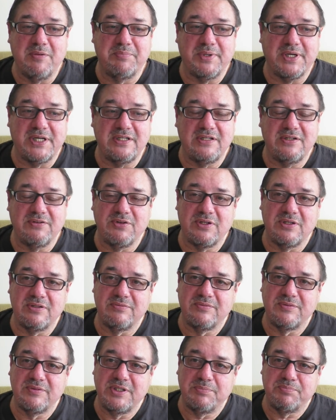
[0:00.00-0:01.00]
But
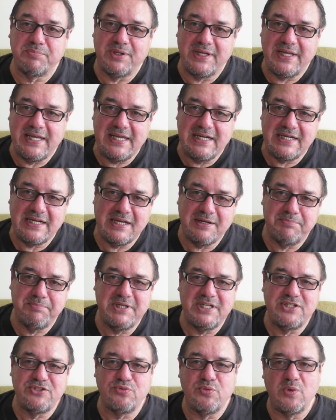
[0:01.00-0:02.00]
plan on
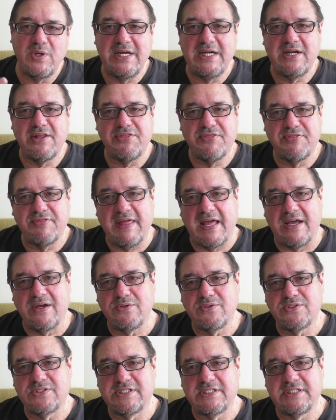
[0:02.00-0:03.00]
between
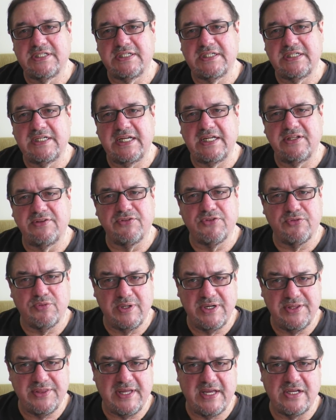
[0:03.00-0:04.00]
$1,000 and
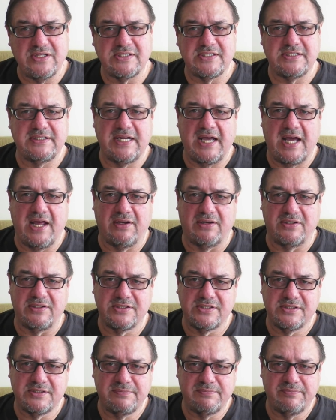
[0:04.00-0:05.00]

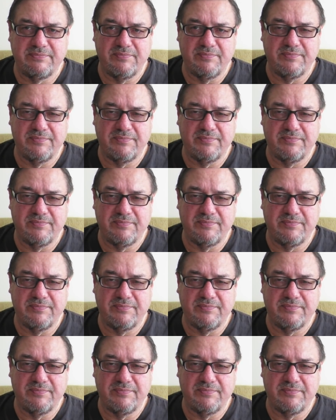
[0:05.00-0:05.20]
$3,000.